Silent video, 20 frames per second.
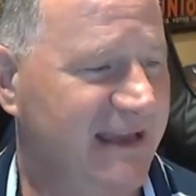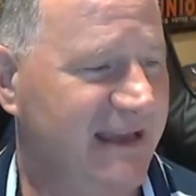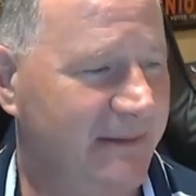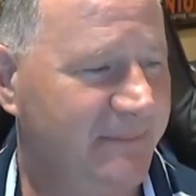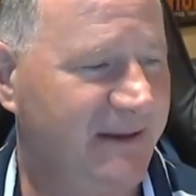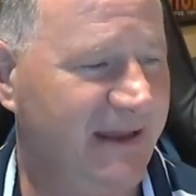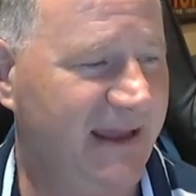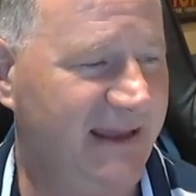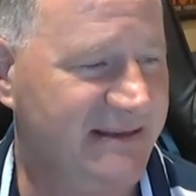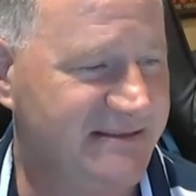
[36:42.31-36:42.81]

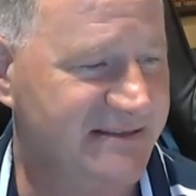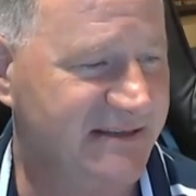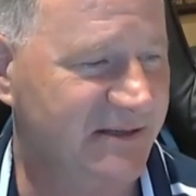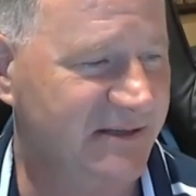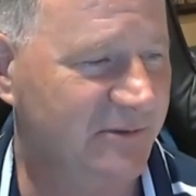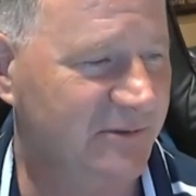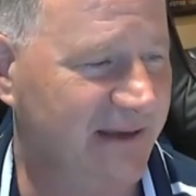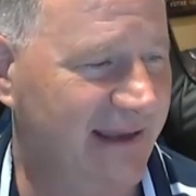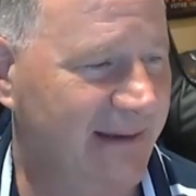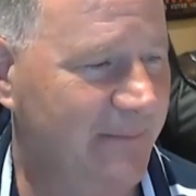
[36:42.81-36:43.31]
NBA
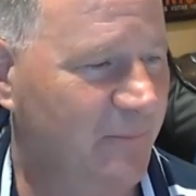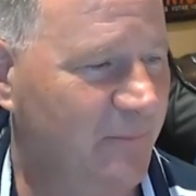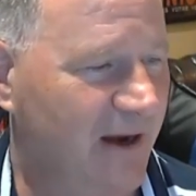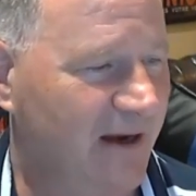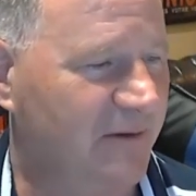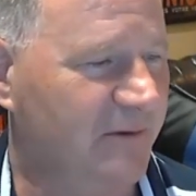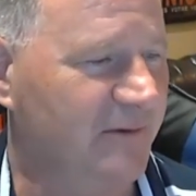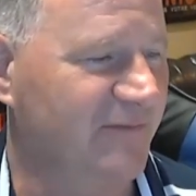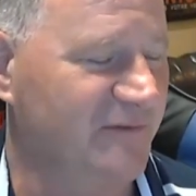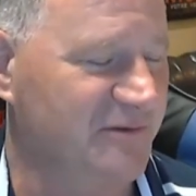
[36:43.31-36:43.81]
single game
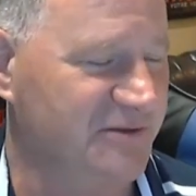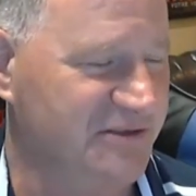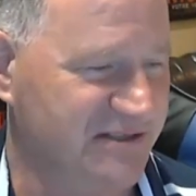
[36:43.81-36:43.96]
record for